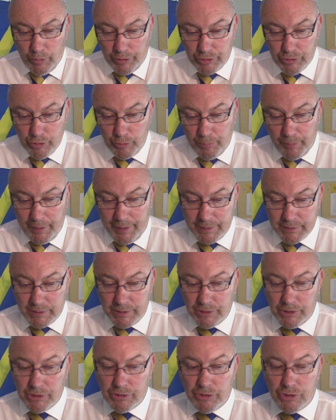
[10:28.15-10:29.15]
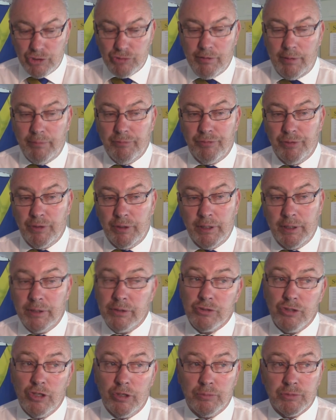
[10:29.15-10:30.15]
or 2 players in just to strengthen it in
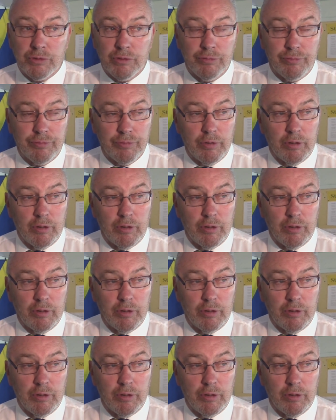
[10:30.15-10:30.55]
terms of